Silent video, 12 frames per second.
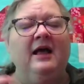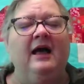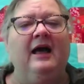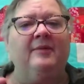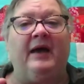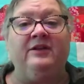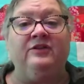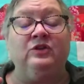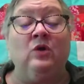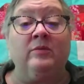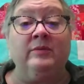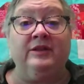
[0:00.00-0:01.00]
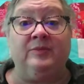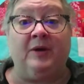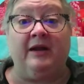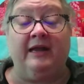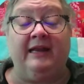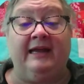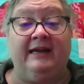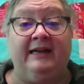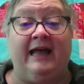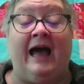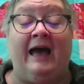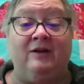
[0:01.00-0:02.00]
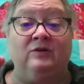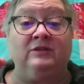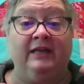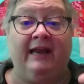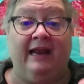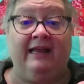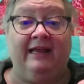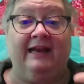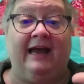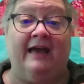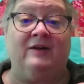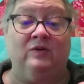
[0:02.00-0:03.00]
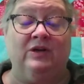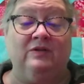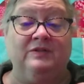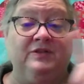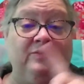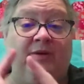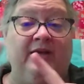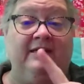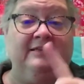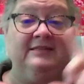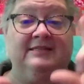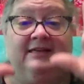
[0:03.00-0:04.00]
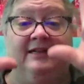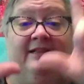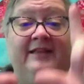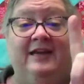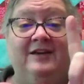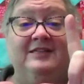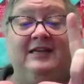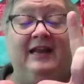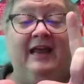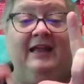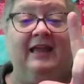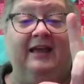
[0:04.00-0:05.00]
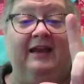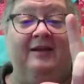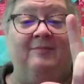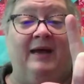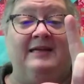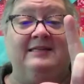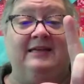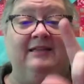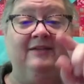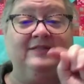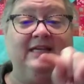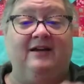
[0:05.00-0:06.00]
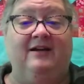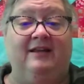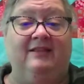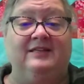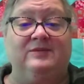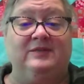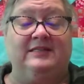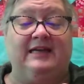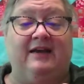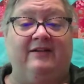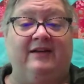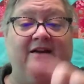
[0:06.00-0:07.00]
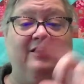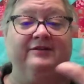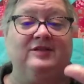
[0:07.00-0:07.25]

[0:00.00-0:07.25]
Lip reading: I normally the part of Connecticut I don't go to because here's Connecticut and my son lives here and this was down here.